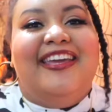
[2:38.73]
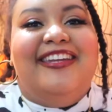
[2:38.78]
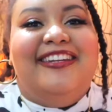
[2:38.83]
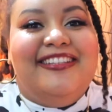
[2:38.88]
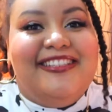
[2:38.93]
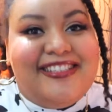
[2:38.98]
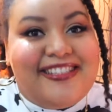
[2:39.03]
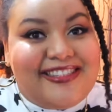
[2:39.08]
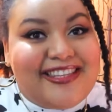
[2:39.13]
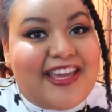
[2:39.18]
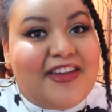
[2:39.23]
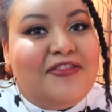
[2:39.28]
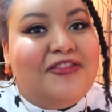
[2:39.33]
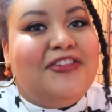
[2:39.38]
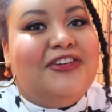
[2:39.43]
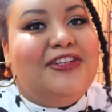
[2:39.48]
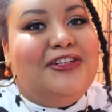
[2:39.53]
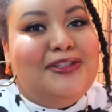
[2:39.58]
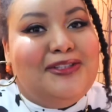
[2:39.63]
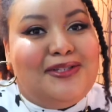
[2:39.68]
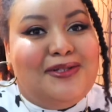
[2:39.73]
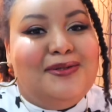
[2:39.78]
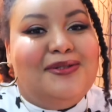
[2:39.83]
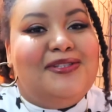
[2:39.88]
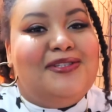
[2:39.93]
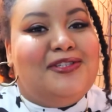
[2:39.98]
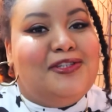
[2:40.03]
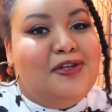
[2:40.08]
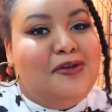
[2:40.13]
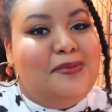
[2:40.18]
It is safe for you to
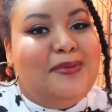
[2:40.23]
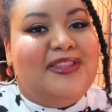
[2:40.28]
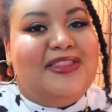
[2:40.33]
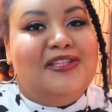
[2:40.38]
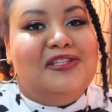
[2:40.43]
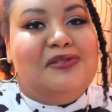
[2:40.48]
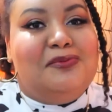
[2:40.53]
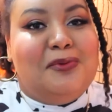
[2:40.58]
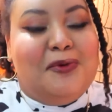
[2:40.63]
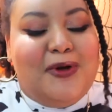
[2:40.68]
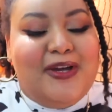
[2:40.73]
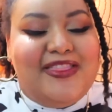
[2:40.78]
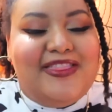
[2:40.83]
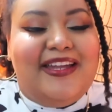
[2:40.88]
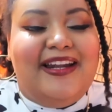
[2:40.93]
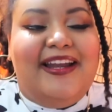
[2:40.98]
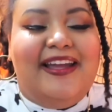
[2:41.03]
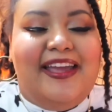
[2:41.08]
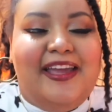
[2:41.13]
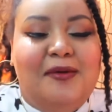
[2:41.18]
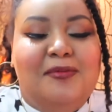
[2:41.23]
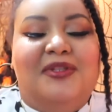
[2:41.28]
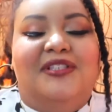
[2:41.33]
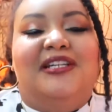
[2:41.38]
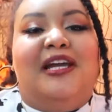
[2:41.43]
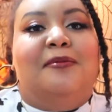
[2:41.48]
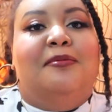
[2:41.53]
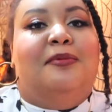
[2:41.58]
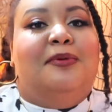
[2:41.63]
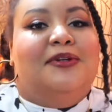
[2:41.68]
assume at this point that I am the
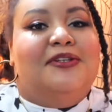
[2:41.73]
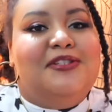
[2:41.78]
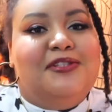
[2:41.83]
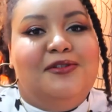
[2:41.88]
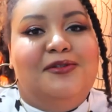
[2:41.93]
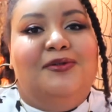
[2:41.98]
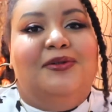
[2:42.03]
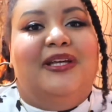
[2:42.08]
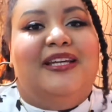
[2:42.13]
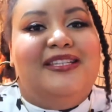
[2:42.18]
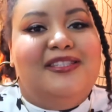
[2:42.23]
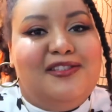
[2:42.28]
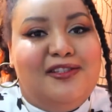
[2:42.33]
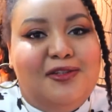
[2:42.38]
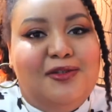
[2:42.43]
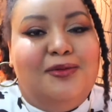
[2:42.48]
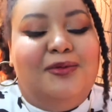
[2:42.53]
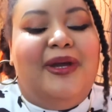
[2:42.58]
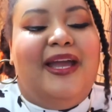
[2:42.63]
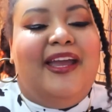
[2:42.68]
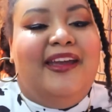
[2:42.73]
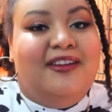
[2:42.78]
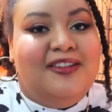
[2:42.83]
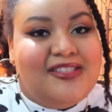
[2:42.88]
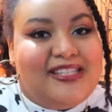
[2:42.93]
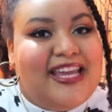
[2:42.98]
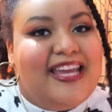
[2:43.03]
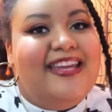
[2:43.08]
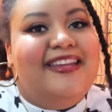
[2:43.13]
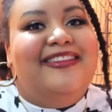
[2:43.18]
type of person who likes to
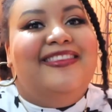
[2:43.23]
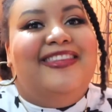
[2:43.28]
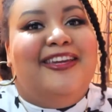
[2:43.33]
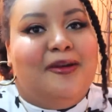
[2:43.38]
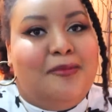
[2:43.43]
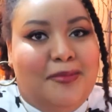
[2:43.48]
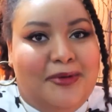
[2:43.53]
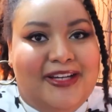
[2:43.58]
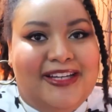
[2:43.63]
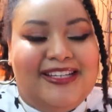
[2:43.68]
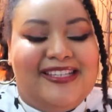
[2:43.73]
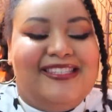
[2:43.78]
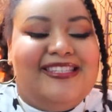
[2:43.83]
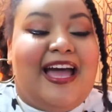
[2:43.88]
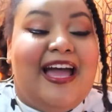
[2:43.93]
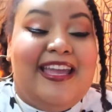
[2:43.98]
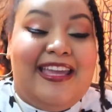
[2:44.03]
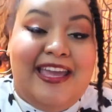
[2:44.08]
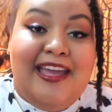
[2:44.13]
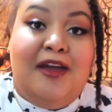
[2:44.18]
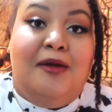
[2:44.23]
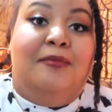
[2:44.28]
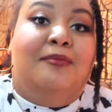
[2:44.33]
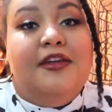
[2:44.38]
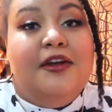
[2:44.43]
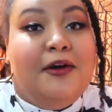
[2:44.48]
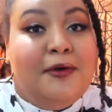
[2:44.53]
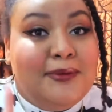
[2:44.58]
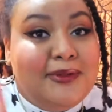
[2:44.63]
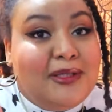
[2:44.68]
annotate their books. I am.
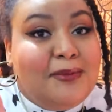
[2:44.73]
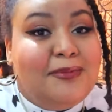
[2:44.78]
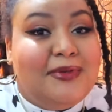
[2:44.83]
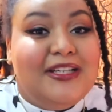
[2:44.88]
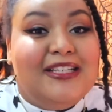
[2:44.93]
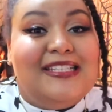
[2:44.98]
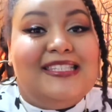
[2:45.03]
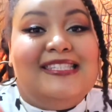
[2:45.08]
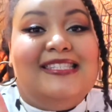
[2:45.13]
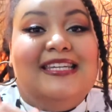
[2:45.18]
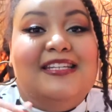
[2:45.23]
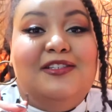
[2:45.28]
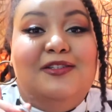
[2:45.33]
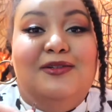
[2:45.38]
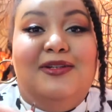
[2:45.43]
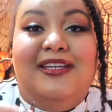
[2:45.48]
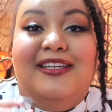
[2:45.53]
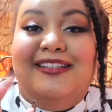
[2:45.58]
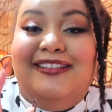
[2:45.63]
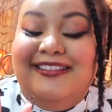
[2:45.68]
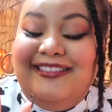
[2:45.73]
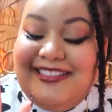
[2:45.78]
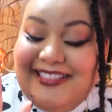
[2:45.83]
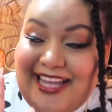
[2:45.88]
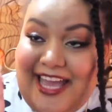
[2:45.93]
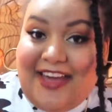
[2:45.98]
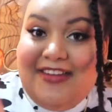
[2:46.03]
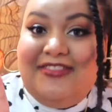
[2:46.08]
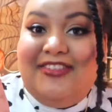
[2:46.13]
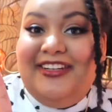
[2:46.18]
The only books that you can
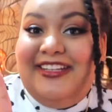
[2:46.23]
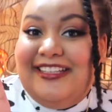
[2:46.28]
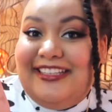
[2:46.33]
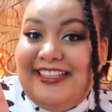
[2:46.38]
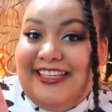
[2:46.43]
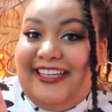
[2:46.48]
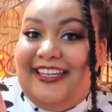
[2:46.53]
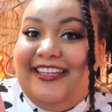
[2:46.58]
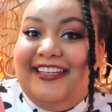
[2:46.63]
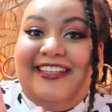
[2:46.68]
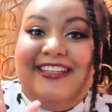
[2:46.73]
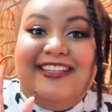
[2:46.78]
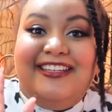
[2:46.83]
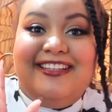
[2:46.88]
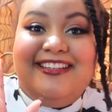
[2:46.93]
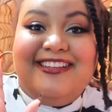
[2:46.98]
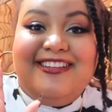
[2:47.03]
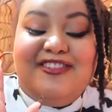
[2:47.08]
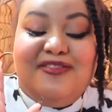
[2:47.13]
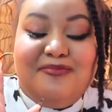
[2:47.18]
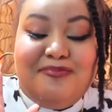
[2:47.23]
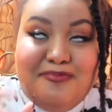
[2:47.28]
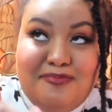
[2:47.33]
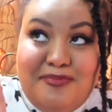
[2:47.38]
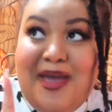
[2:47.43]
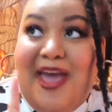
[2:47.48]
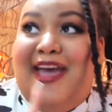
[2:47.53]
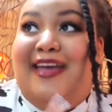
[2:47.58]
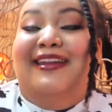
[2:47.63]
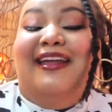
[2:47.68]
definitely
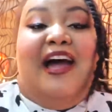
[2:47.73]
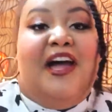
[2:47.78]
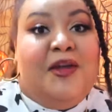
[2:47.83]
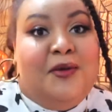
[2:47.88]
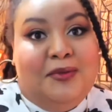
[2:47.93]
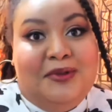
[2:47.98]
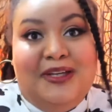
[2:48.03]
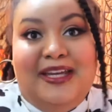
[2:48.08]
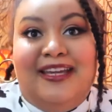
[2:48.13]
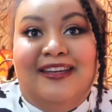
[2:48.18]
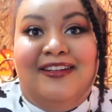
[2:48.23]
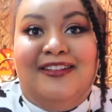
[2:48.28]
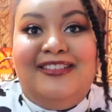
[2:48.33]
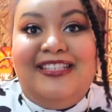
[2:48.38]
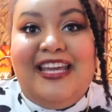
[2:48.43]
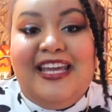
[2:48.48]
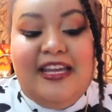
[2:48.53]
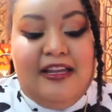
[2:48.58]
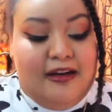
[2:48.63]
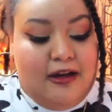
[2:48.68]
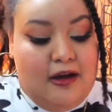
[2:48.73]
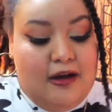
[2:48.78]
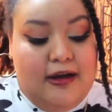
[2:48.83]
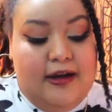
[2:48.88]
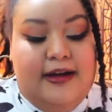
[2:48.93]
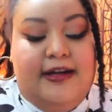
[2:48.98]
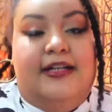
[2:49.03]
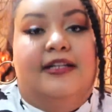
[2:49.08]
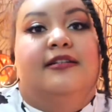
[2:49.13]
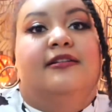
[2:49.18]
bet I will annotate
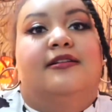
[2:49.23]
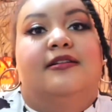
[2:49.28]
are